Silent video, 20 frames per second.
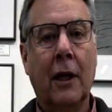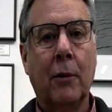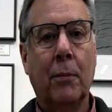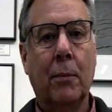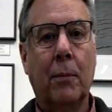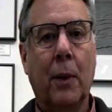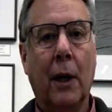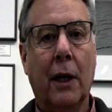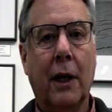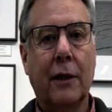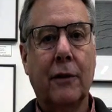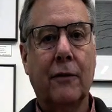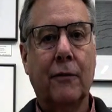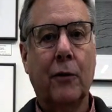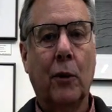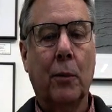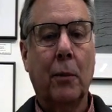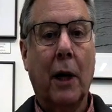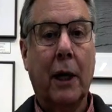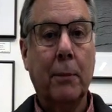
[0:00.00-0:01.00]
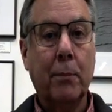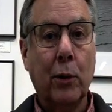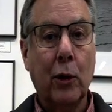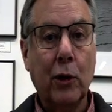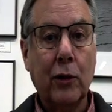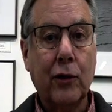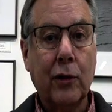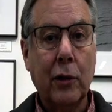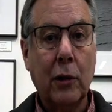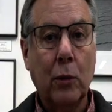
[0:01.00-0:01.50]
But for my
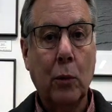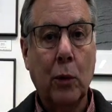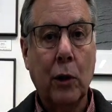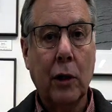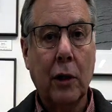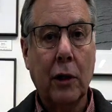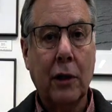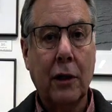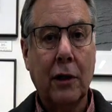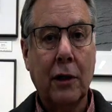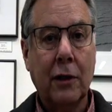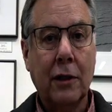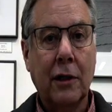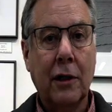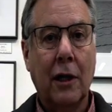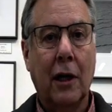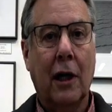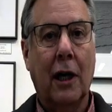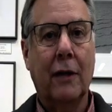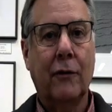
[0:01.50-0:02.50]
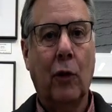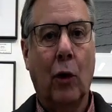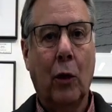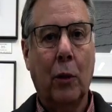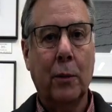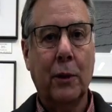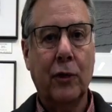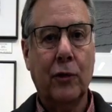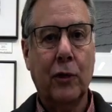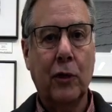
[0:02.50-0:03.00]
personal work, I've
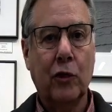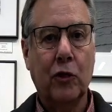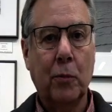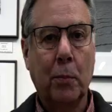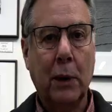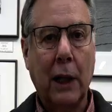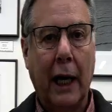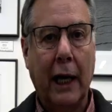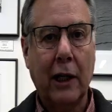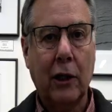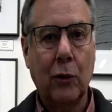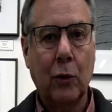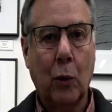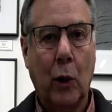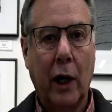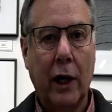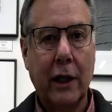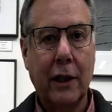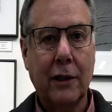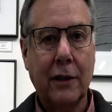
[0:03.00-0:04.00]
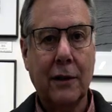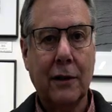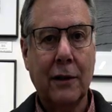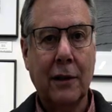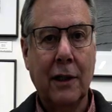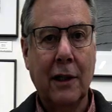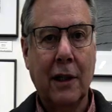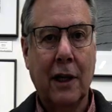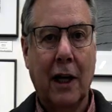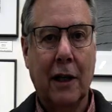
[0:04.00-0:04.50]
always used black and white.
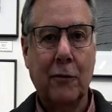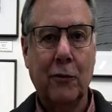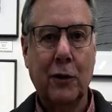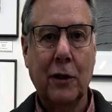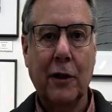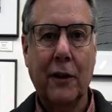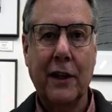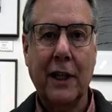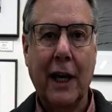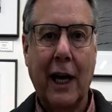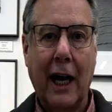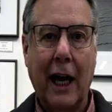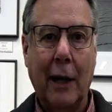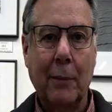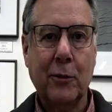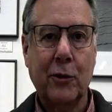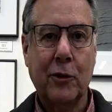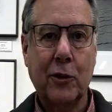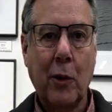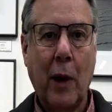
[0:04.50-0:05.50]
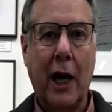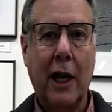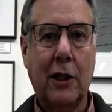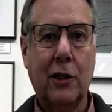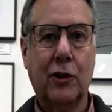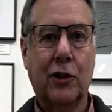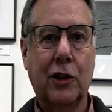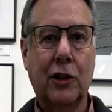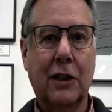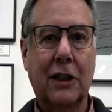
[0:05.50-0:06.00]
I feel the
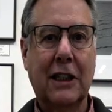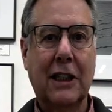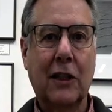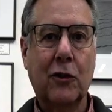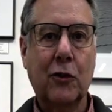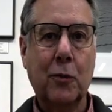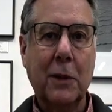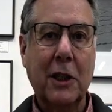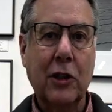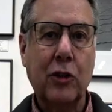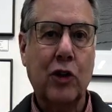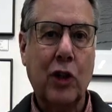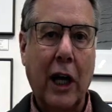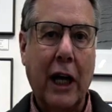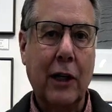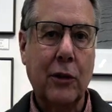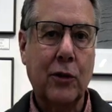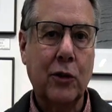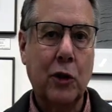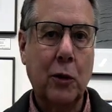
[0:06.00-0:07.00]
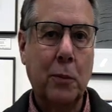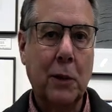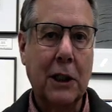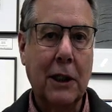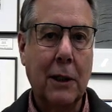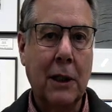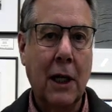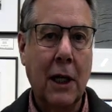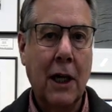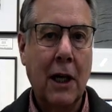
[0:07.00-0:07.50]
abstraction gives me a chance to
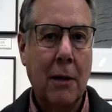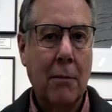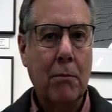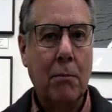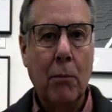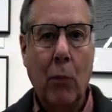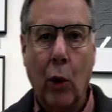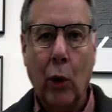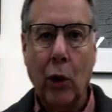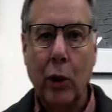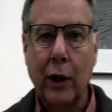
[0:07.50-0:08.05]
be more